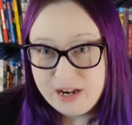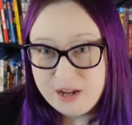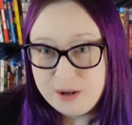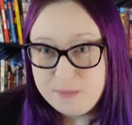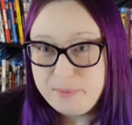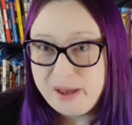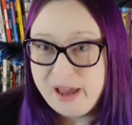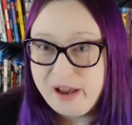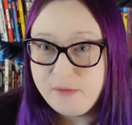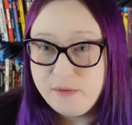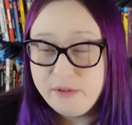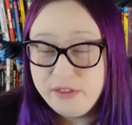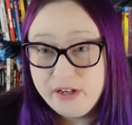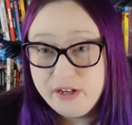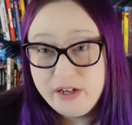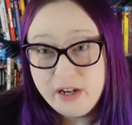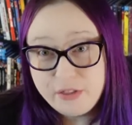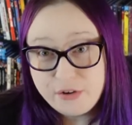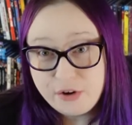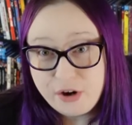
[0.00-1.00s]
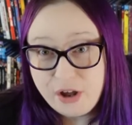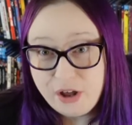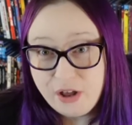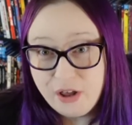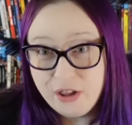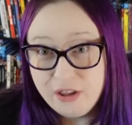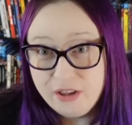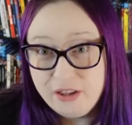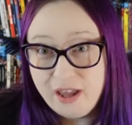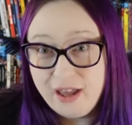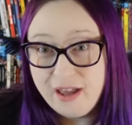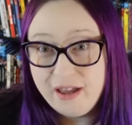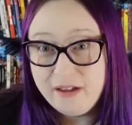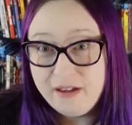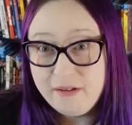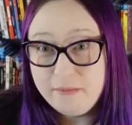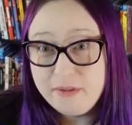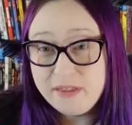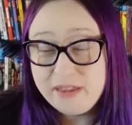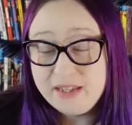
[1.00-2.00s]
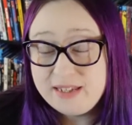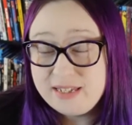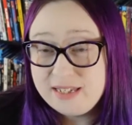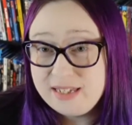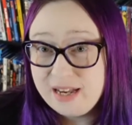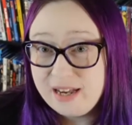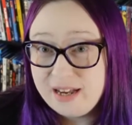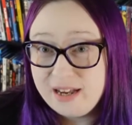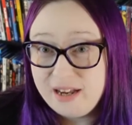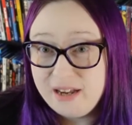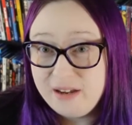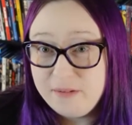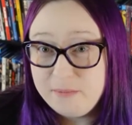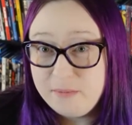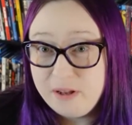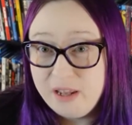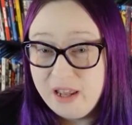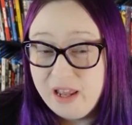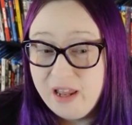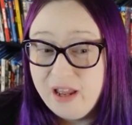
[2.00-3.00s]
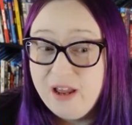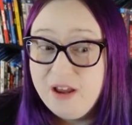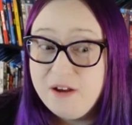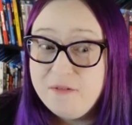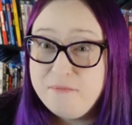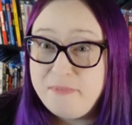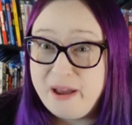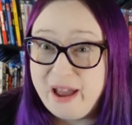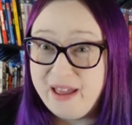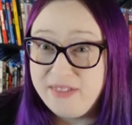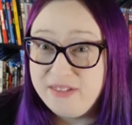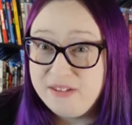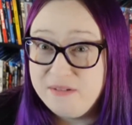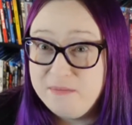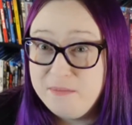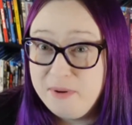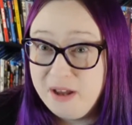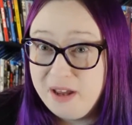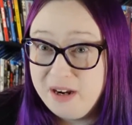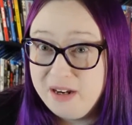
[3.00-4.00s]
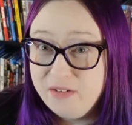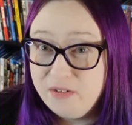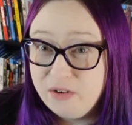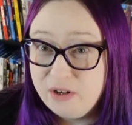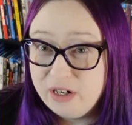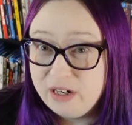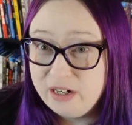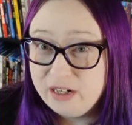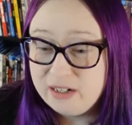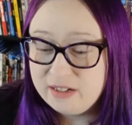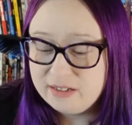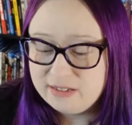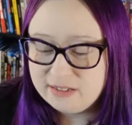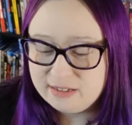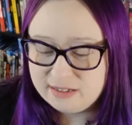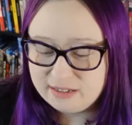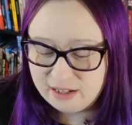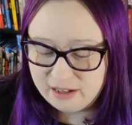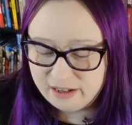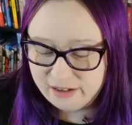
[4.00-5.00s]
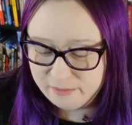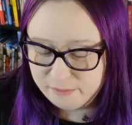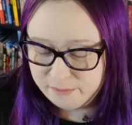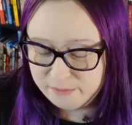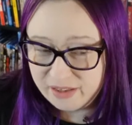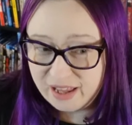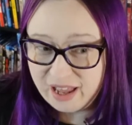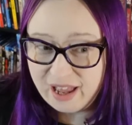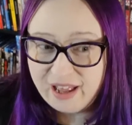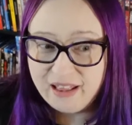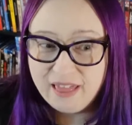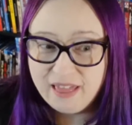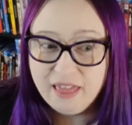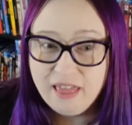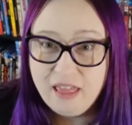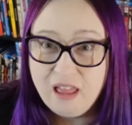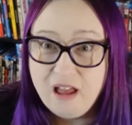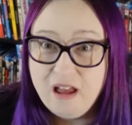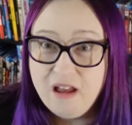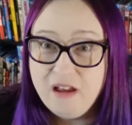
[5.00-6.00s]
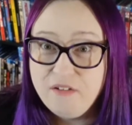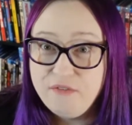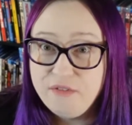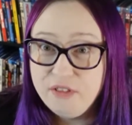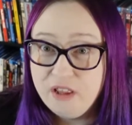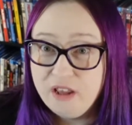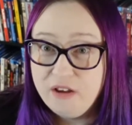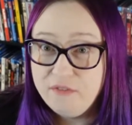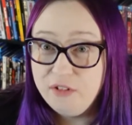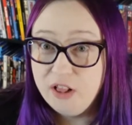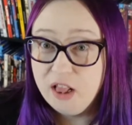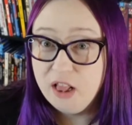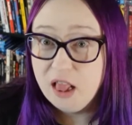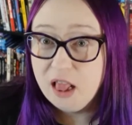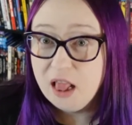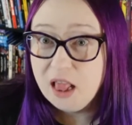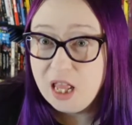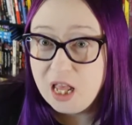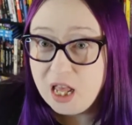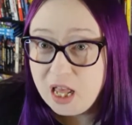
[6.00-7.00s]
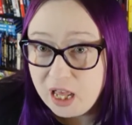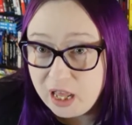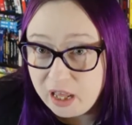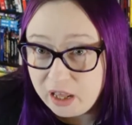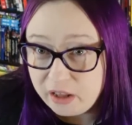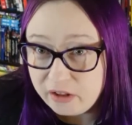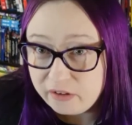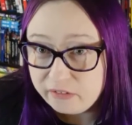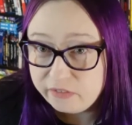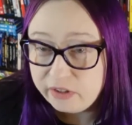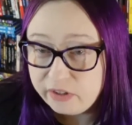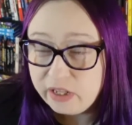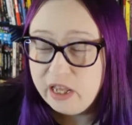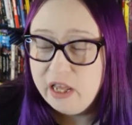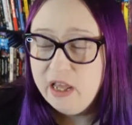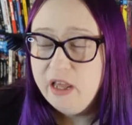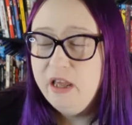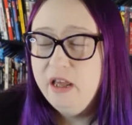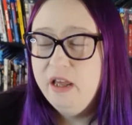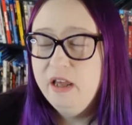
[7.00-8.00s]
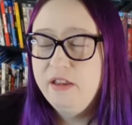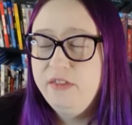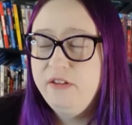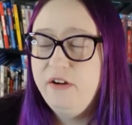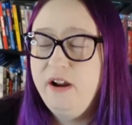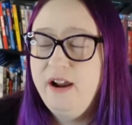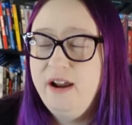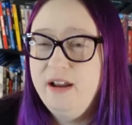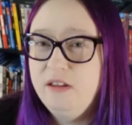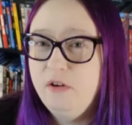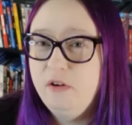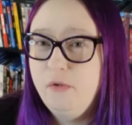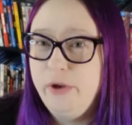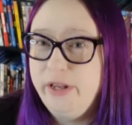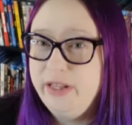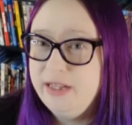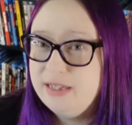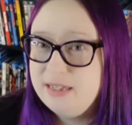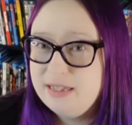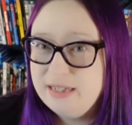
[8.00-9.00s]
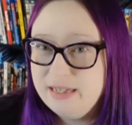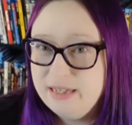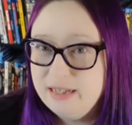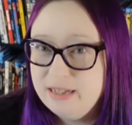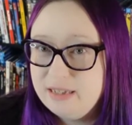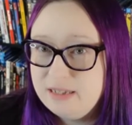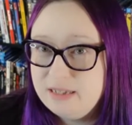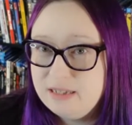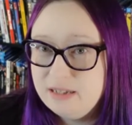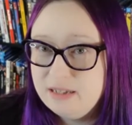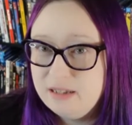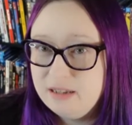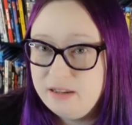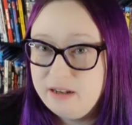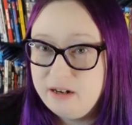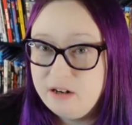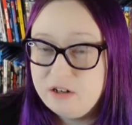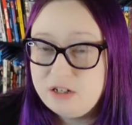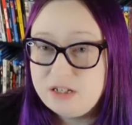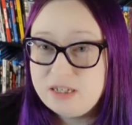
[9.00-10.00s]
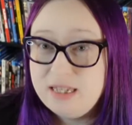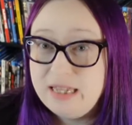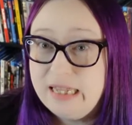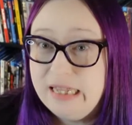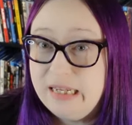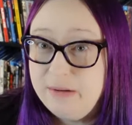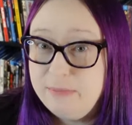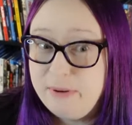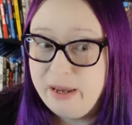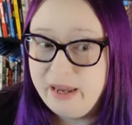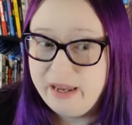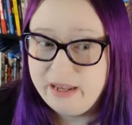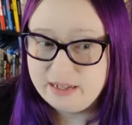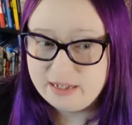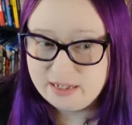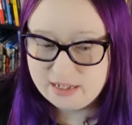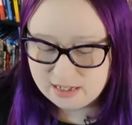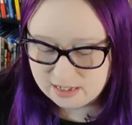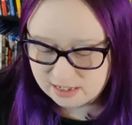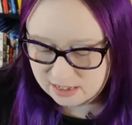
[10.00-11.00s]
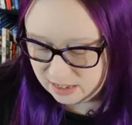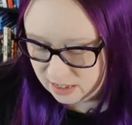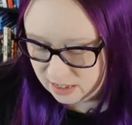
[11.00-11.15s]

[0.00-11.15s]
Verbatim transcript: I'm back with another haul. Um, this time, Bath and Body Works. Um, I love, love, love their Halloween scents. They are just the best.